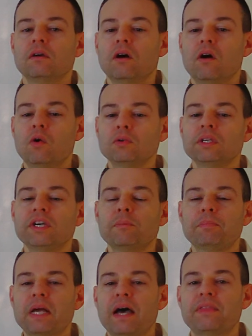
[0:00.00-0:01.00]
Only
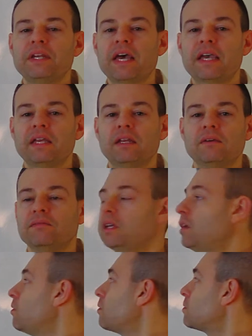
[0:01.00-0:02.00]
apply the negative
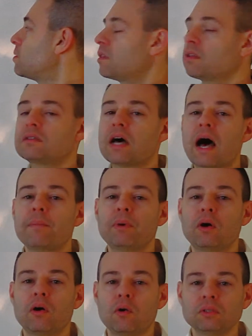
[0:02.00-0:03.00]
either to the top
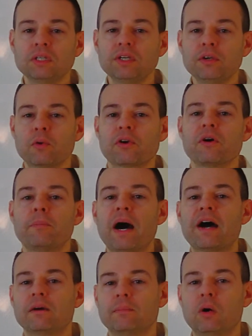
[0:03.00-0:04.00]
only or the
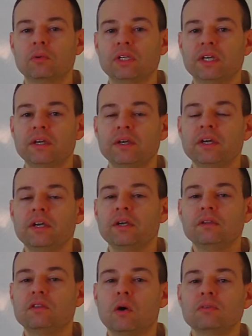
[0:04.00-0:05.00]
bottom only.
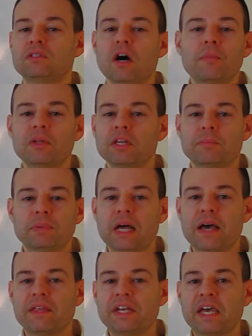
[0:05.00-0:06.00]
Don't double apply
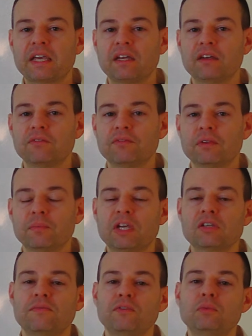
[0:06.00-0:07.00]
the negative, because
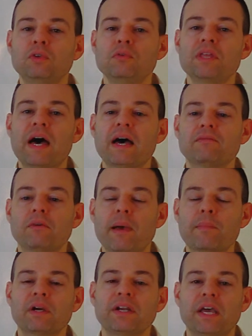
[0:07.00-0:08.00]
if you do that,
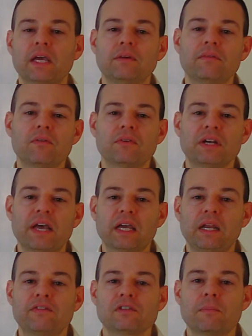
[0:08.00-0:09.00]
remember, a negative over a
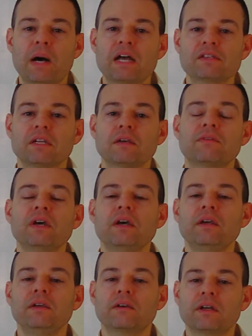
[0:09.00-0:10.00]
negative is a positive.
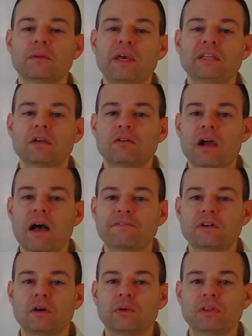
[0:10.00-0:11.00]
You're going to make the graph
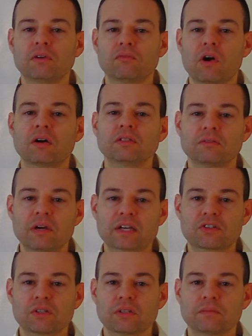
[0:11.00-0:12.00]
go in the wrong direction.